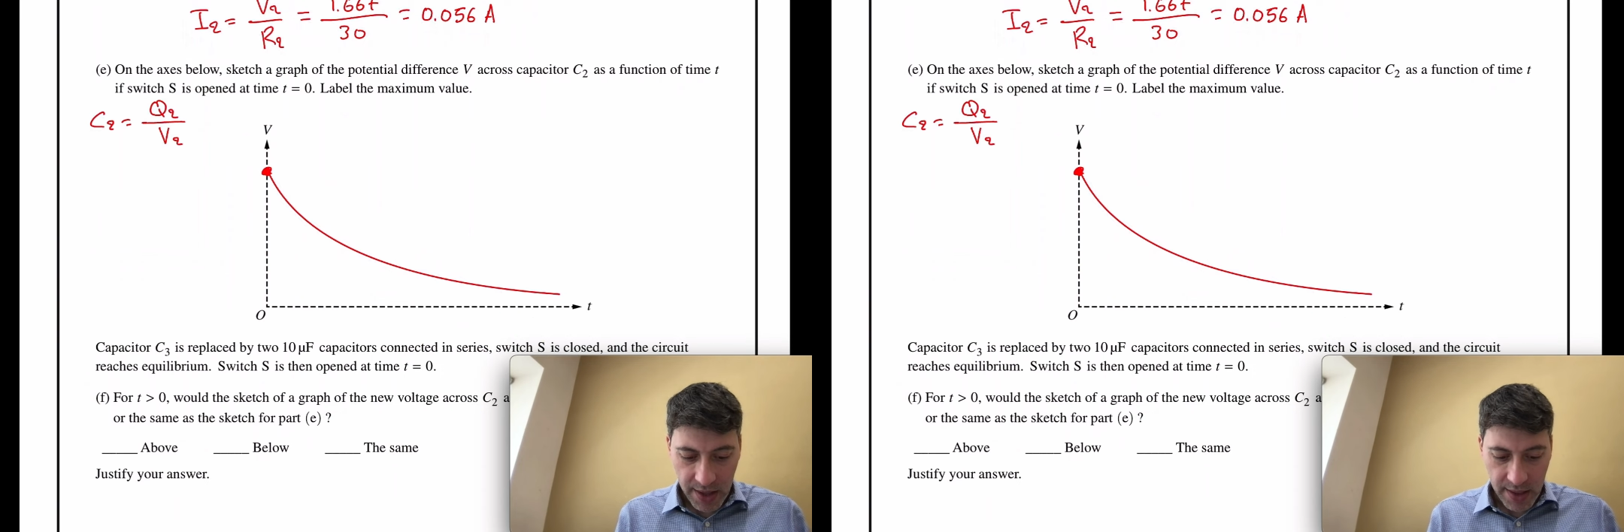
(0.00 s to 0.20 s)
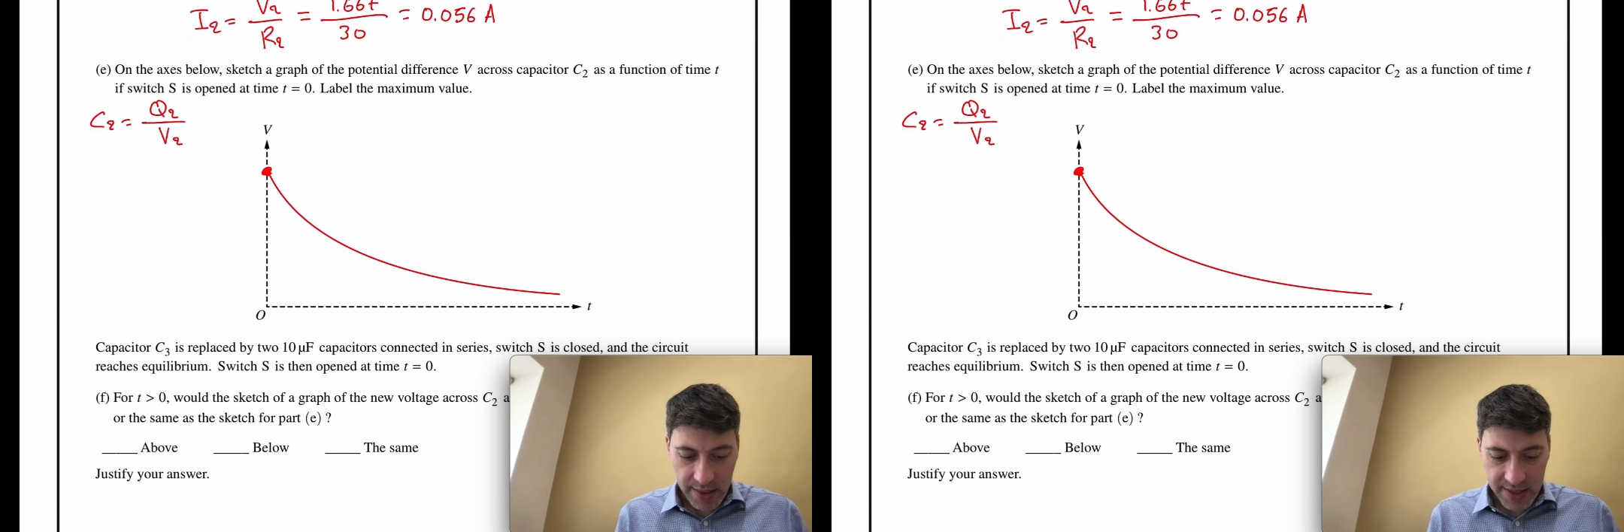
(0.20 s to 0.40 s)

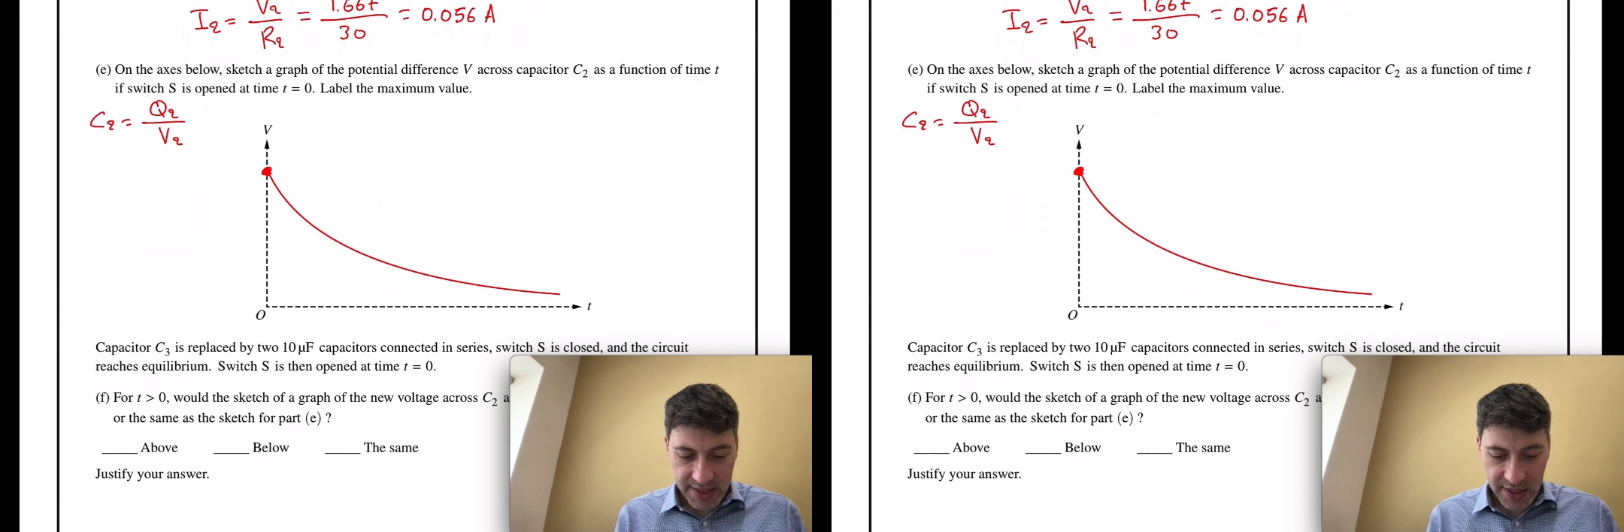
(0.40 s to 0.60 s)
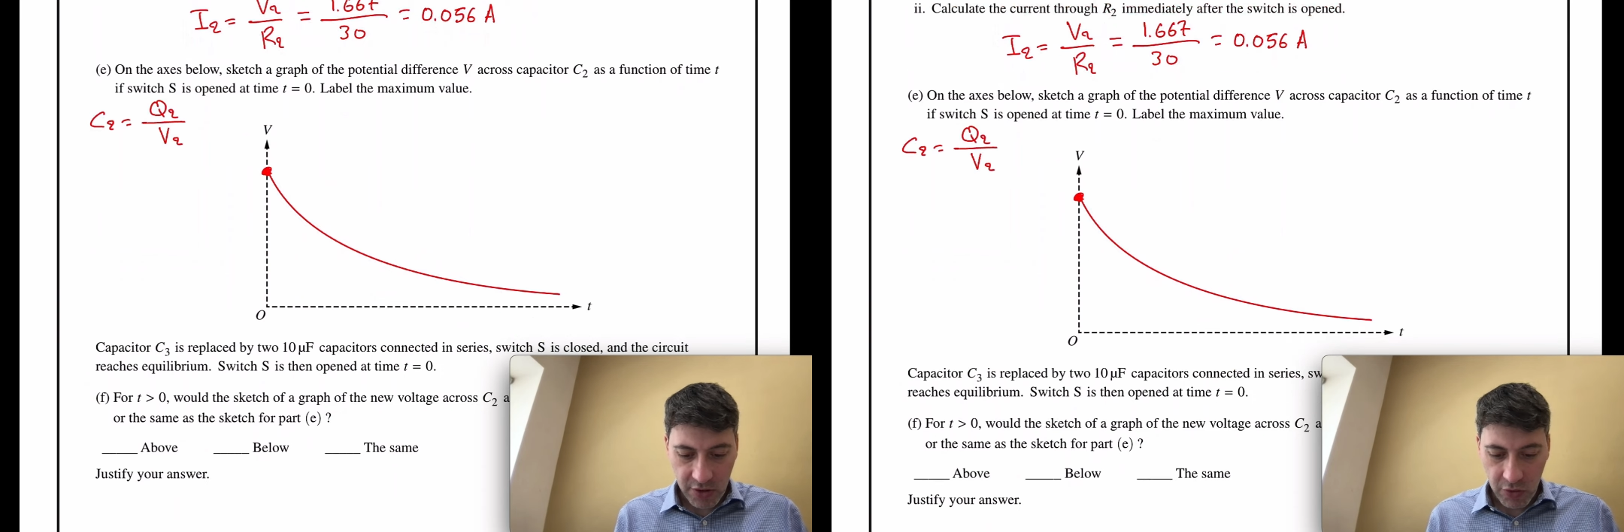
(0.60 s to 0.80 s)
The
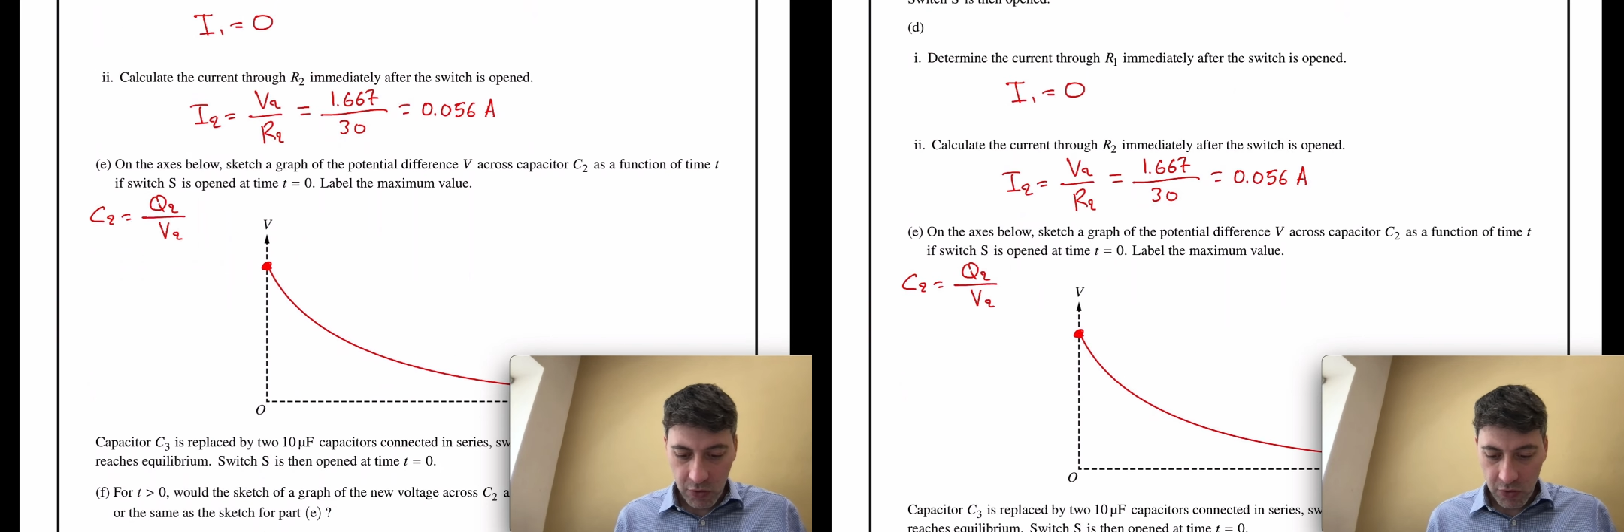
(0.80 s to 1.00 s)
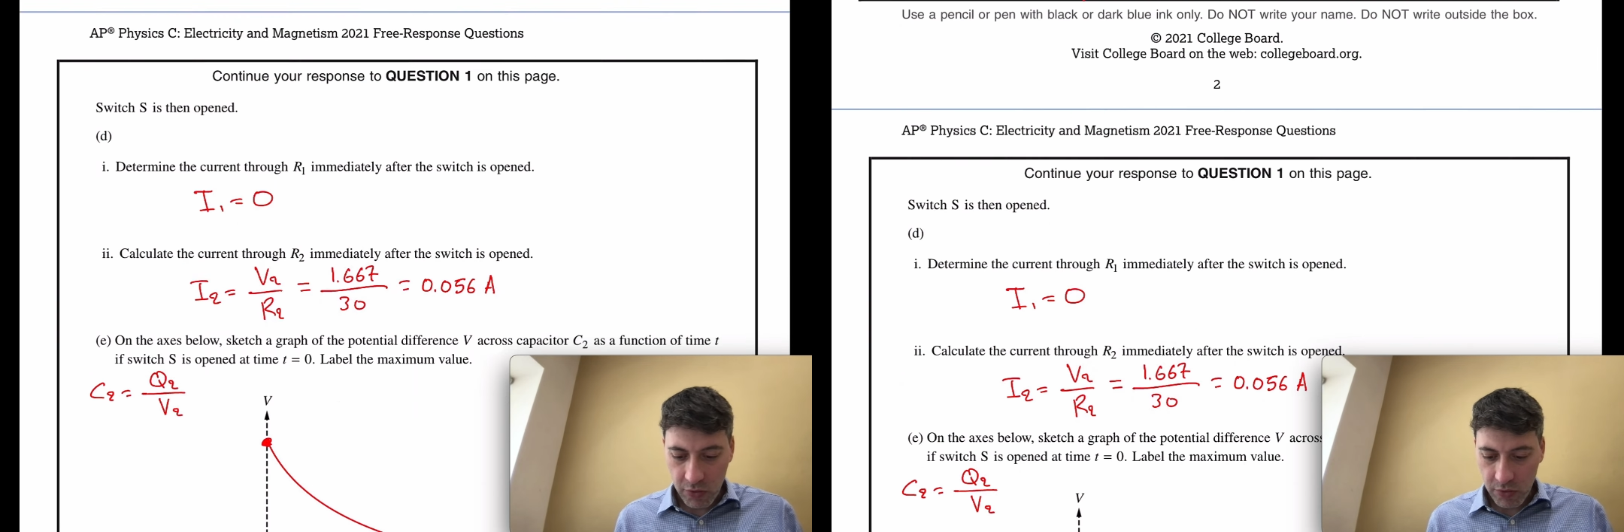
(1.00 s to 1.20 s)

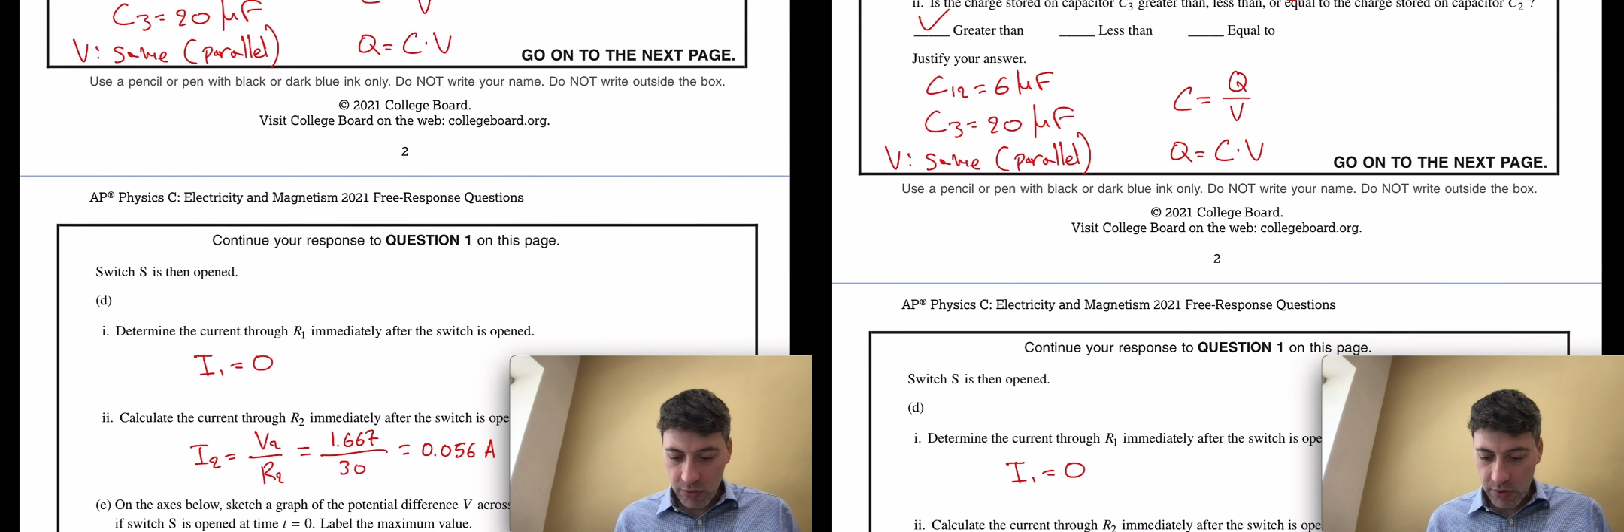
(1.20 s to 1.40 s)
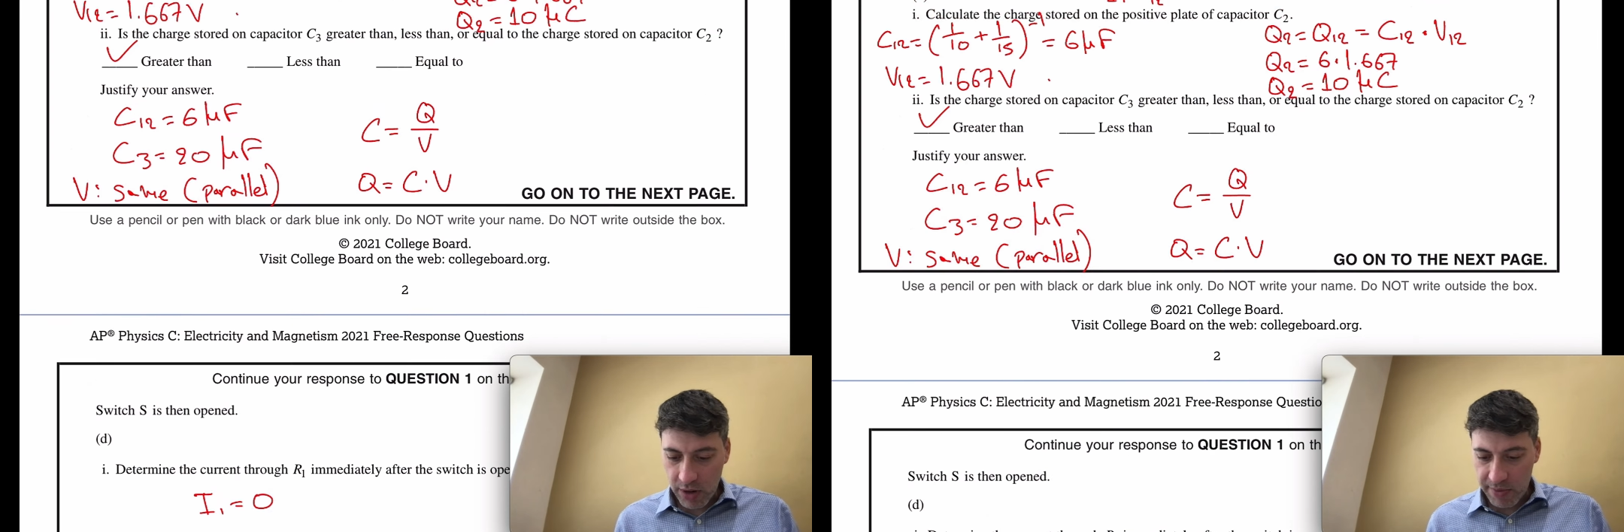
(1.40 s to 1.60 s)
C2, I